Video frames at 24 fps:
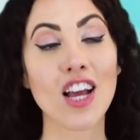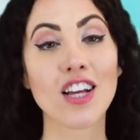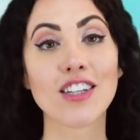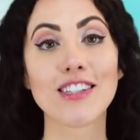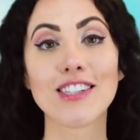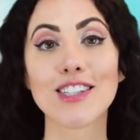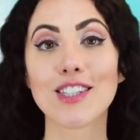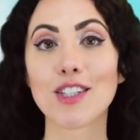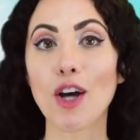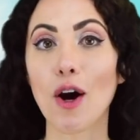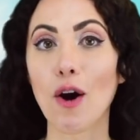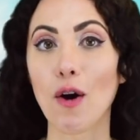
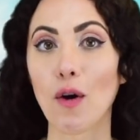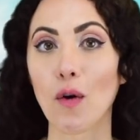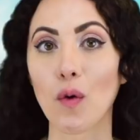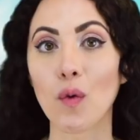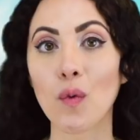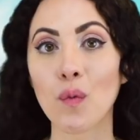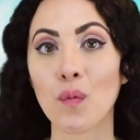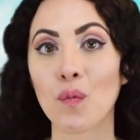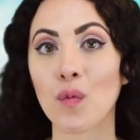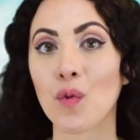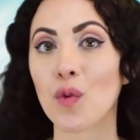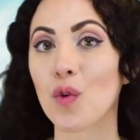
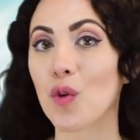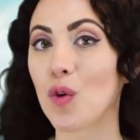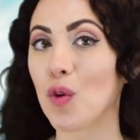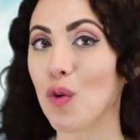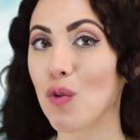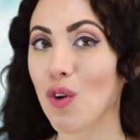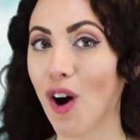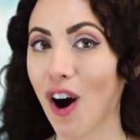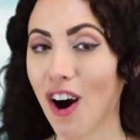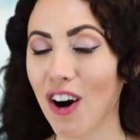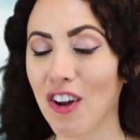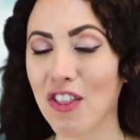So,
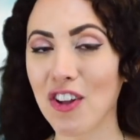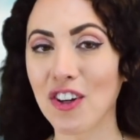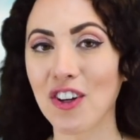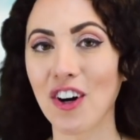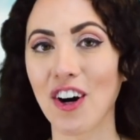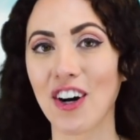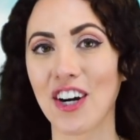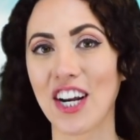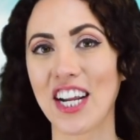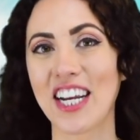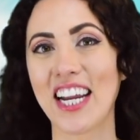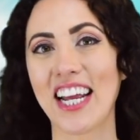who are the
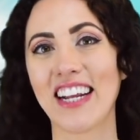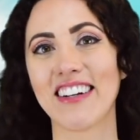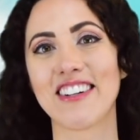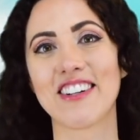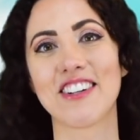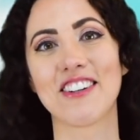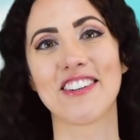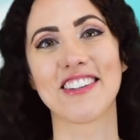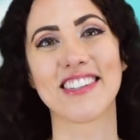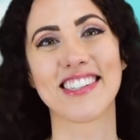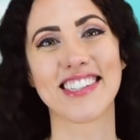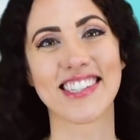guardian
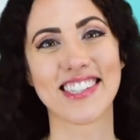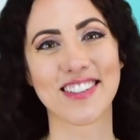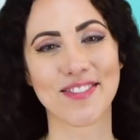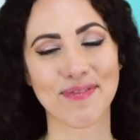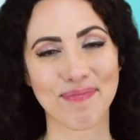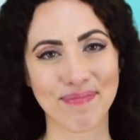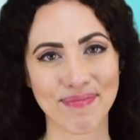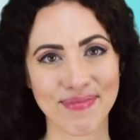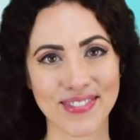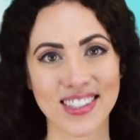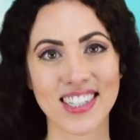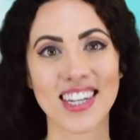angels?
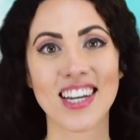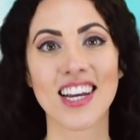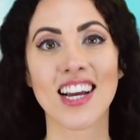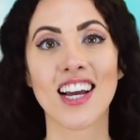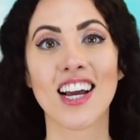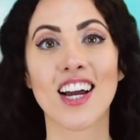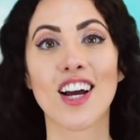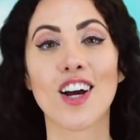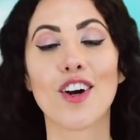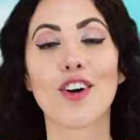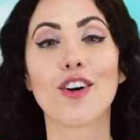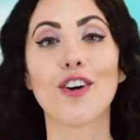
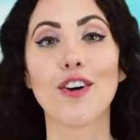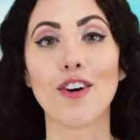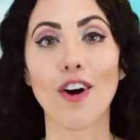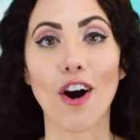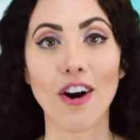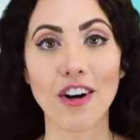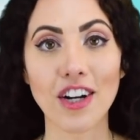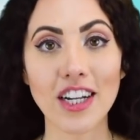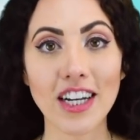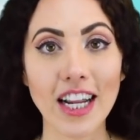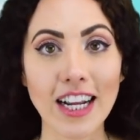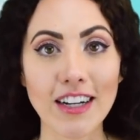
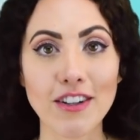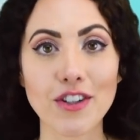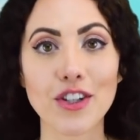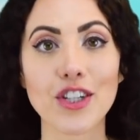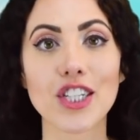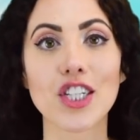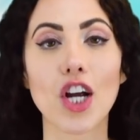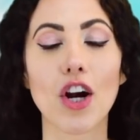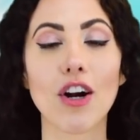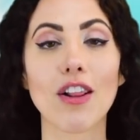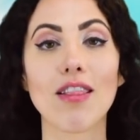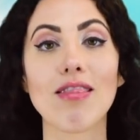Guardian
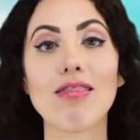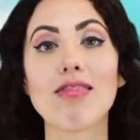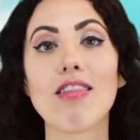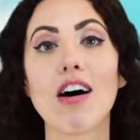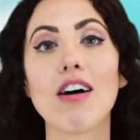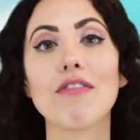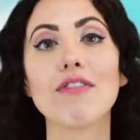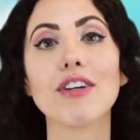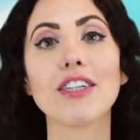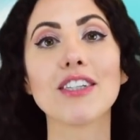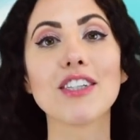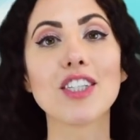angels are
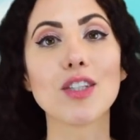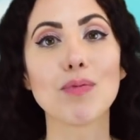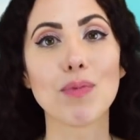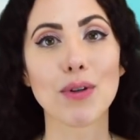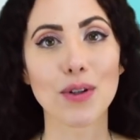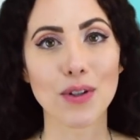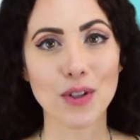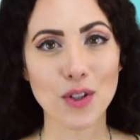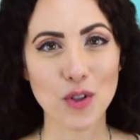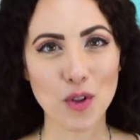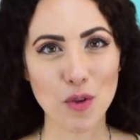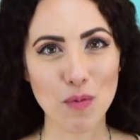loving
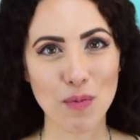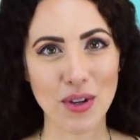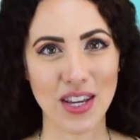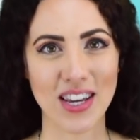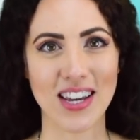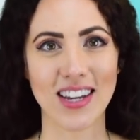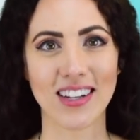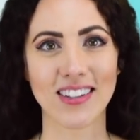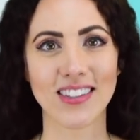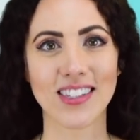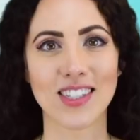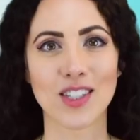spiritual
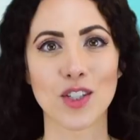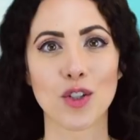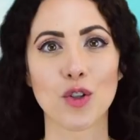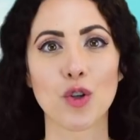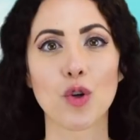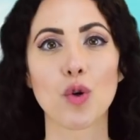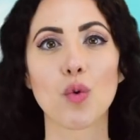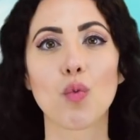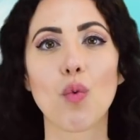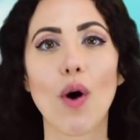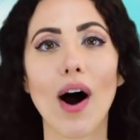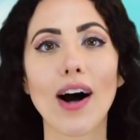beings
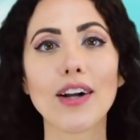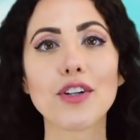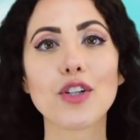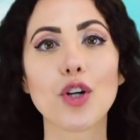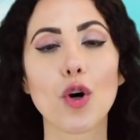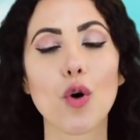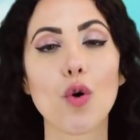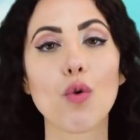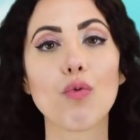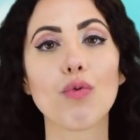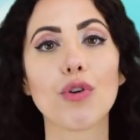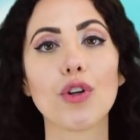who watch
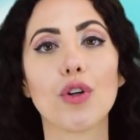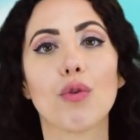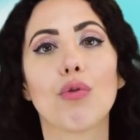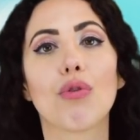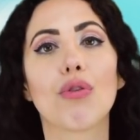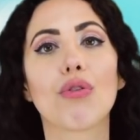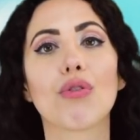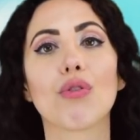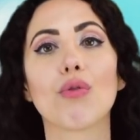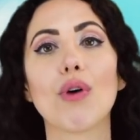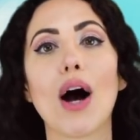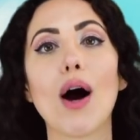over you
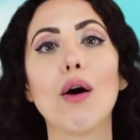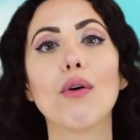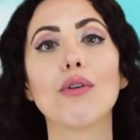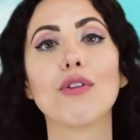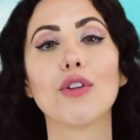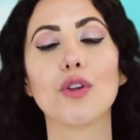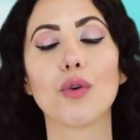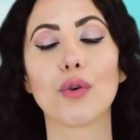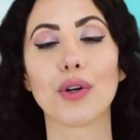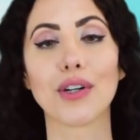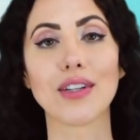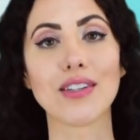
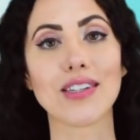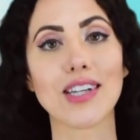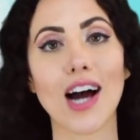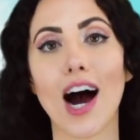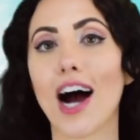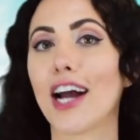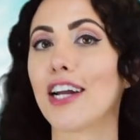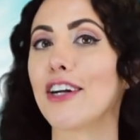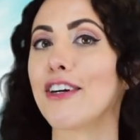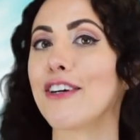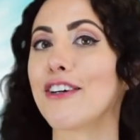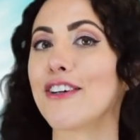throughout your
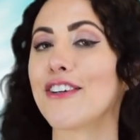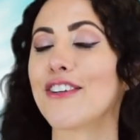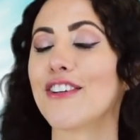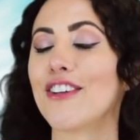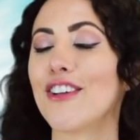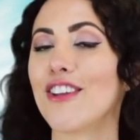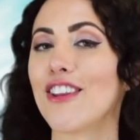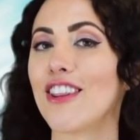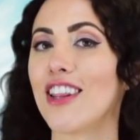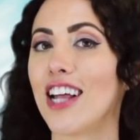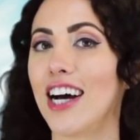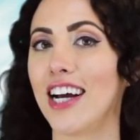entire
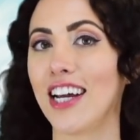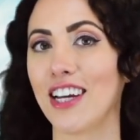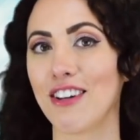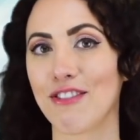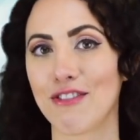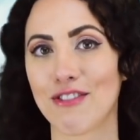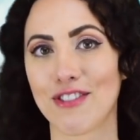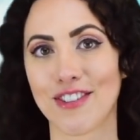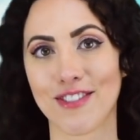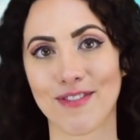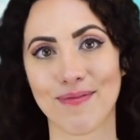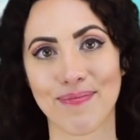
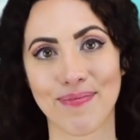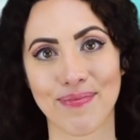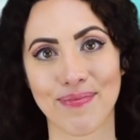life.